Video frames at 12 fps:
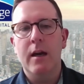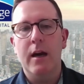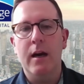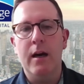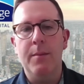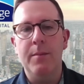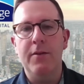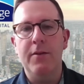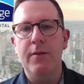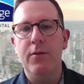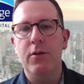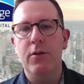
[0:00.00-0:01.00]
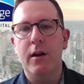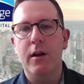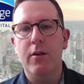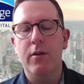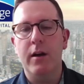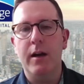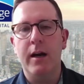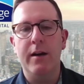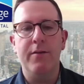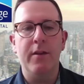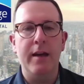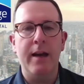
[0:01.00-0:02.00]
If you give a little color on kind of
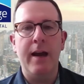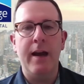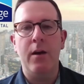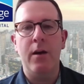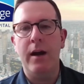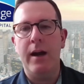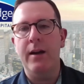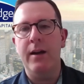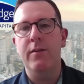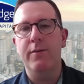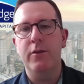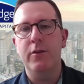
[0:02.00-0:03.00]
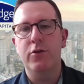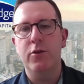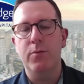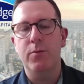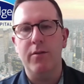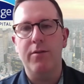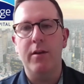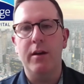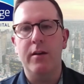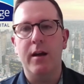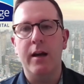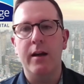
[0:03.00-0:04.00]
the now and the future, what you
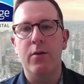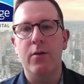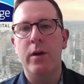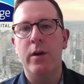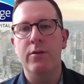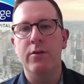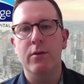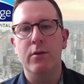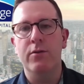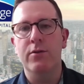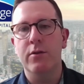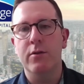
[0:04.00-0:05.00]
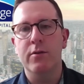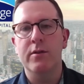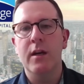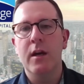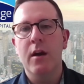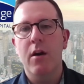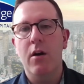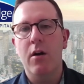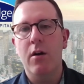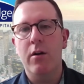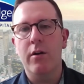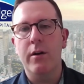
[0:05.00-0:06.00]
think kind of the winners, losers
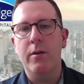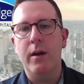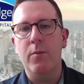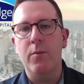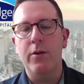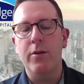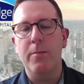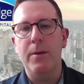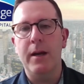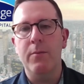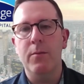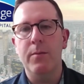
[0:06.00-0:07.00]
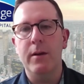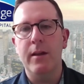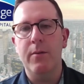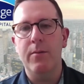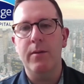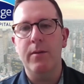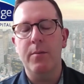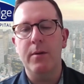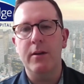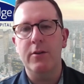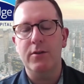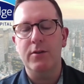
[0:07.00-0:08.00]
are, and where the pain will be, that would be
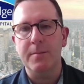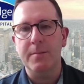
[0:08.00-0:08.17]
interesting.